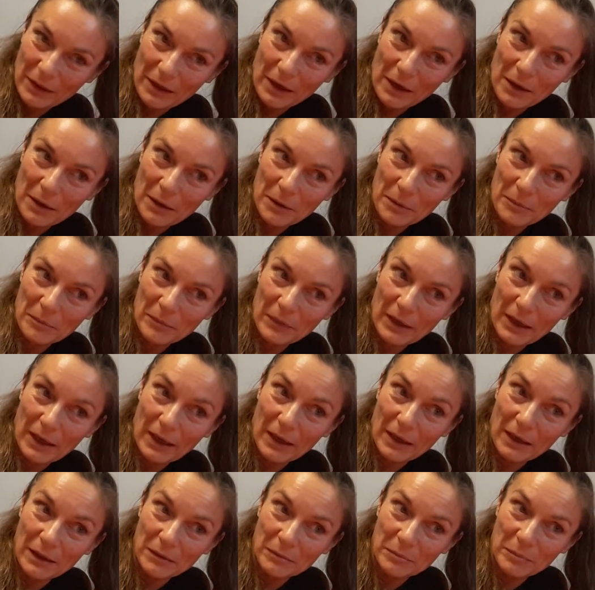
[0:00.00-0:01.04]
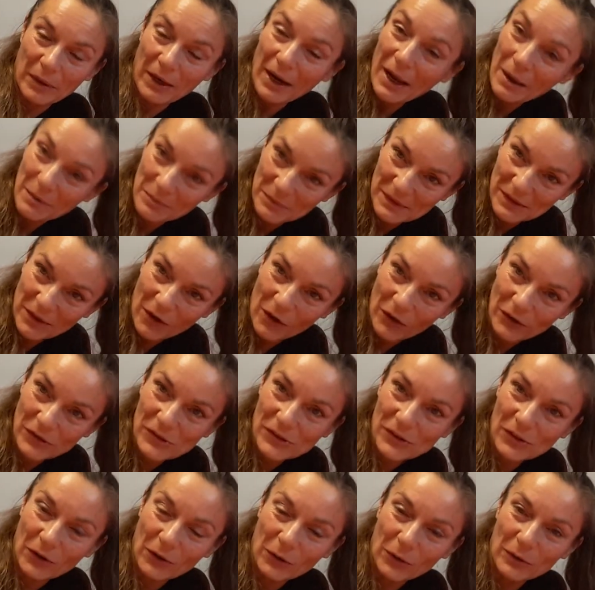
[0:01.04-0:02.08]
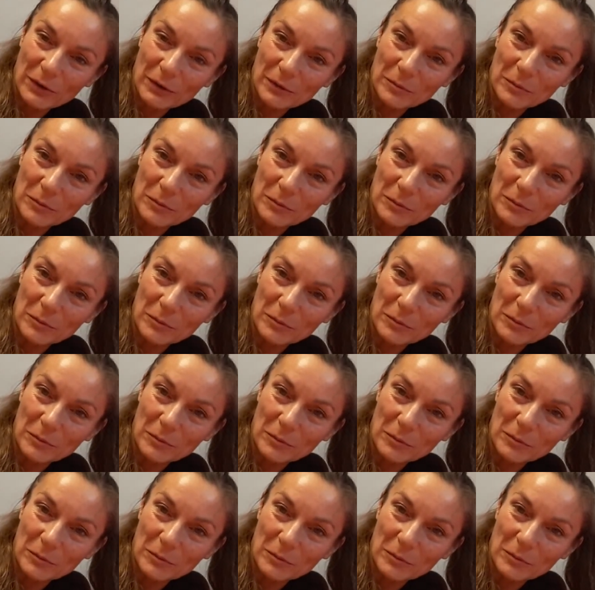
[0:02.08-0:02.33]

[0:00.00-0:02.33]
and perhaps also